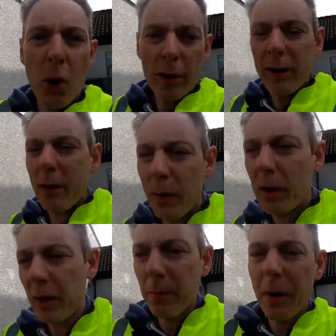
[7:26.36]
morning and
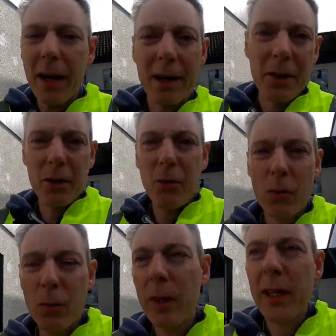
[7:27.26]
welcome back
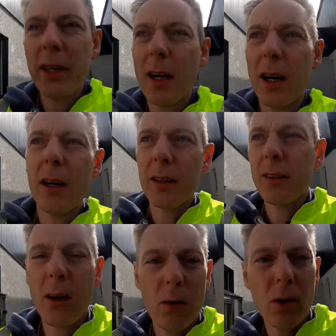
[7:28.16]
so we are
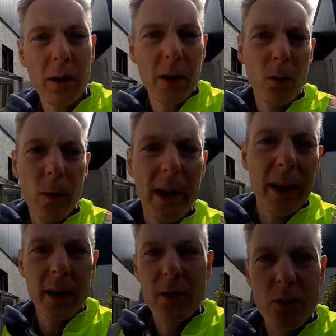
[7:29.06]
now on our
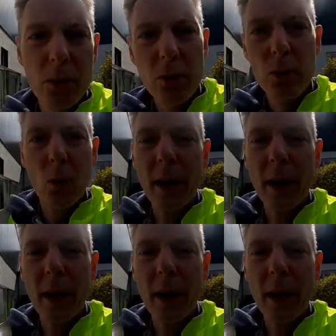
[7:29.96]
way to